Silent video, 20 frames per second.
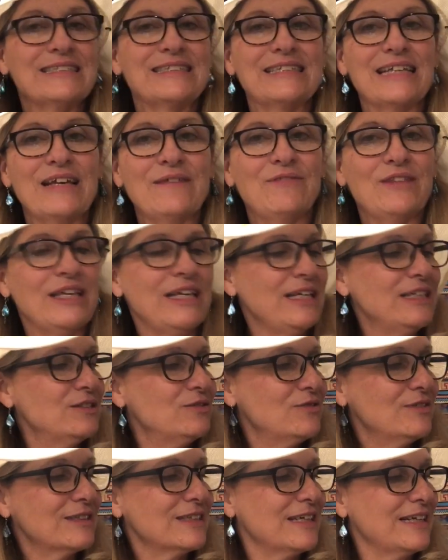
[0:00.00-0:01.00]
save the
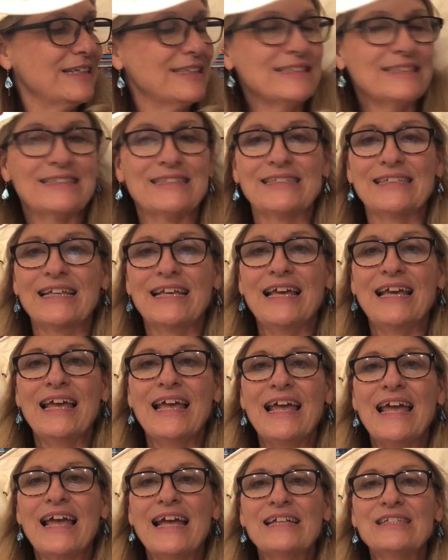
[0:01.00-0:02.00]
Israelites.
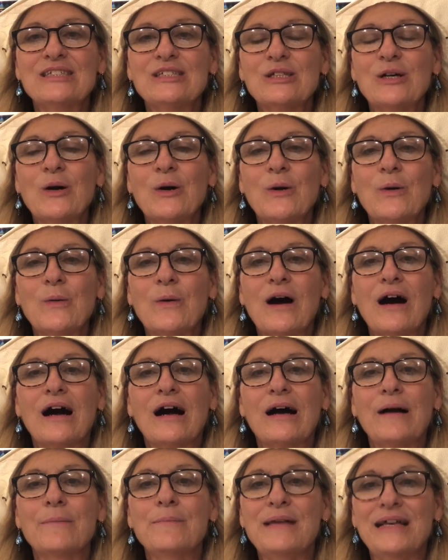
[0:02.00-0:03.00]
And so
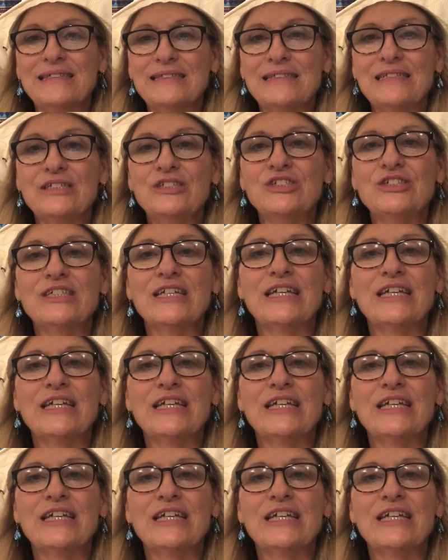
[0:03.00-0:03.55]
our message